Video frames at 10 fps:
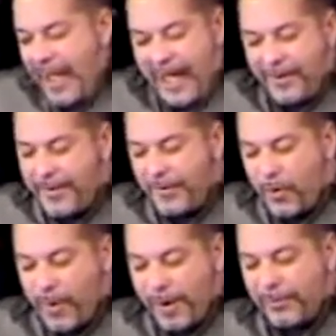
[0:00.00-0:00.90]
I don't even
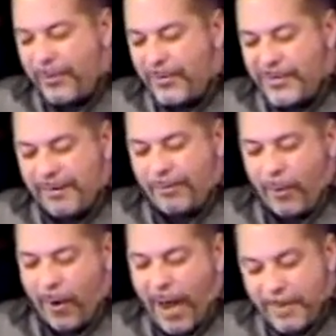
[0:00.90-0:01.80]
know what I'm thirsty
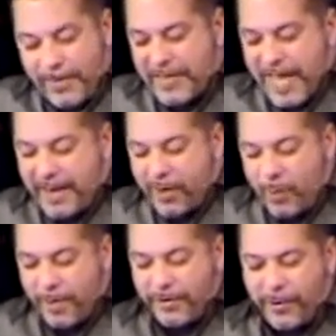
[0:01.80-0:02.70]
for. I'm just out here
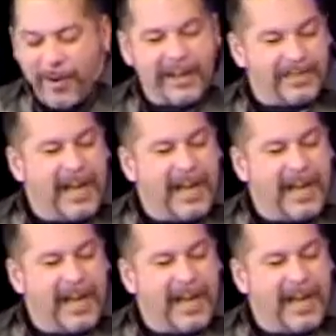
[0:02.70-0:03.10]
wandering around.